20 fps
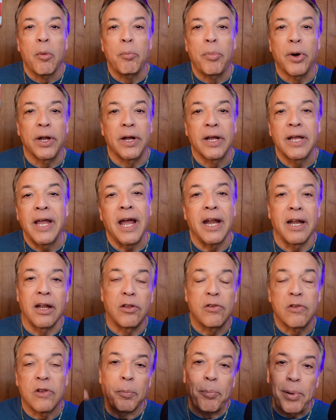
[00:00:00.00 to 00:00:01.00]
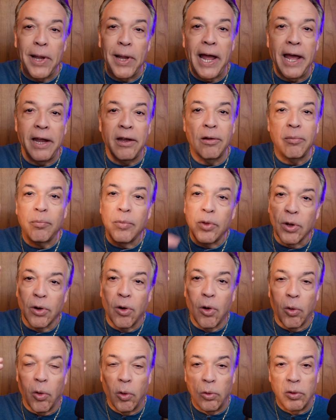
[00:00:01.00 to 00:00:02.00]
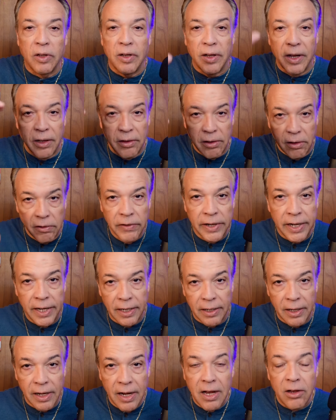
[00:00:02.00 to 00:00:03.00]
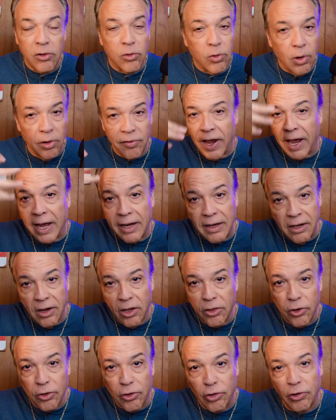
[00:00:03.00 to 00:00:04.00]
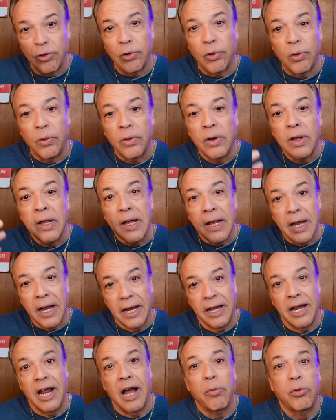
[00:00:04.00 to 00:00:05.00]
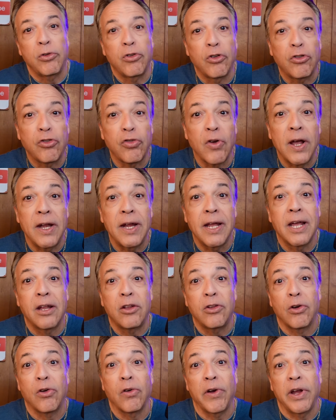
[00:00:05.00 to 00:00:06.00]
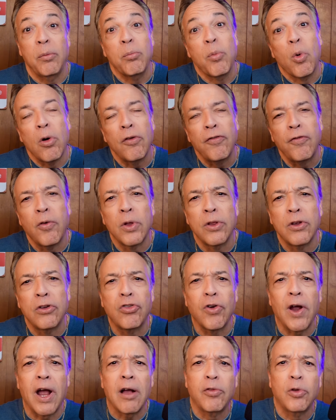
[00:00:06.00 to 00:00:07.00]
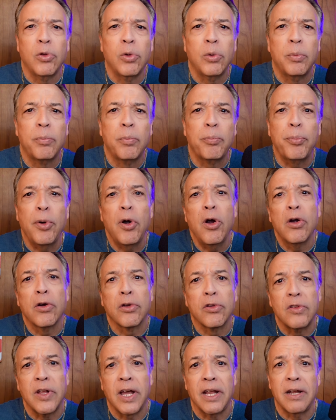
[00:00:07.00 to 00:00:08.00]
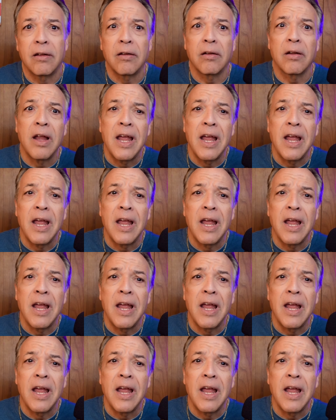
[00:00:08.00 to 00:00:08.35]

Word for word: But again, it's the platinum, the gold, and then the green. So I've had the other two, and now I was just trying to get the green more for the travel perks that